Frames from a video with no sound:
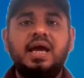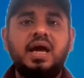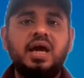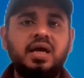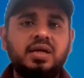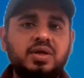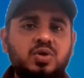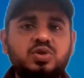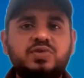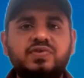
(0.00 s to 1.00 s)
And
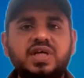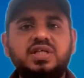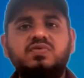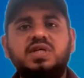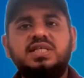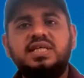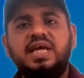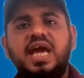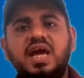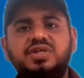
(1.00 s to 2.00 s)
crucifixion was an
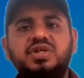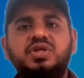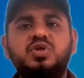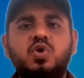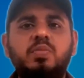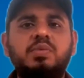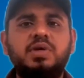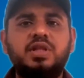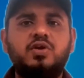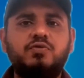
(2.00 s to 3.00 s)
ancient Roman
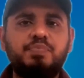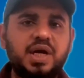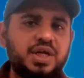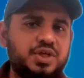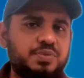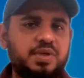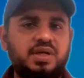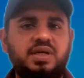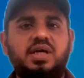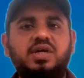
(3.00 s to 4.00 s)
method of punishment.
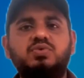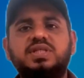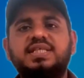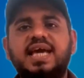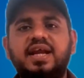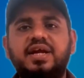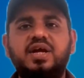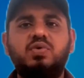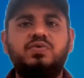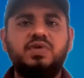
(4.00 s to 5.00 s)
It was carried
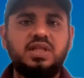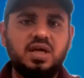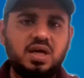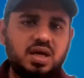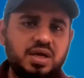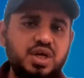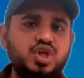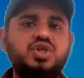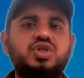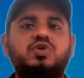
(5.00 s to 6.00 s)
out with the
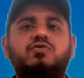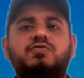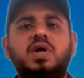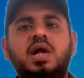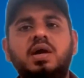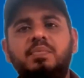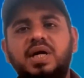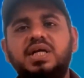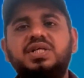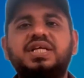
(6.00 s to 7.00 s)
intention of
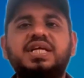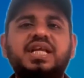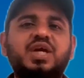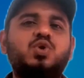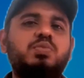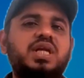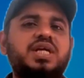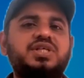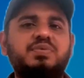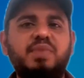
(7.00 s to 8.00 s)
punishing in a
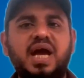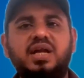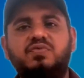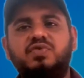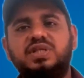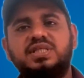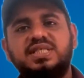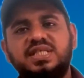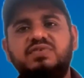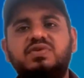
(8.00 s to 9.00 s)
humiliation manner with
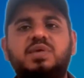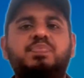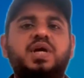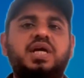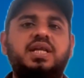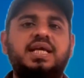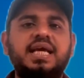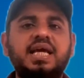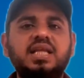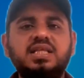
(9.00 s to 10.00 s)
severe pain.
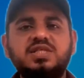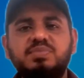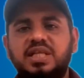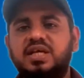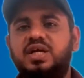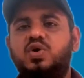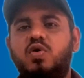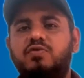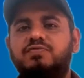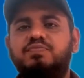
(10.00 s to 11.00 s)
In this method
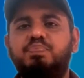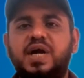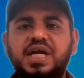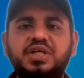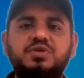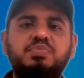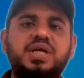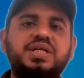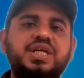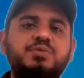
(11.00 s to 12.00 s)
of
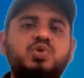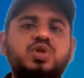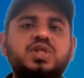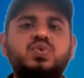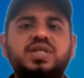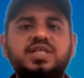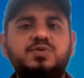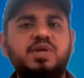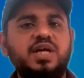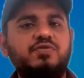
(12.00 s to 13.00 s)
punishment, dead bodies were
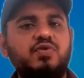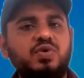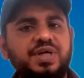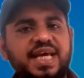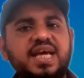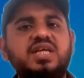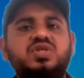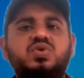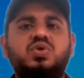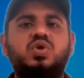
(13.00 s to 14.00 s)
displayed for
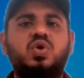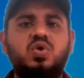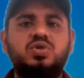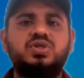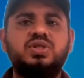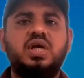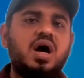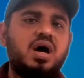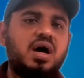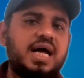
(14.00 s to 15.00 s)
days on cross
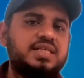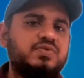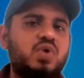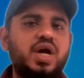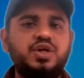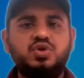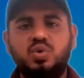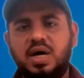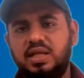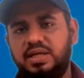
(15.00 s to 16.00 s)
as a warning
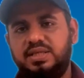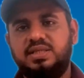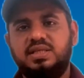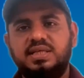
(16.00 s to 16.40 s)
to others.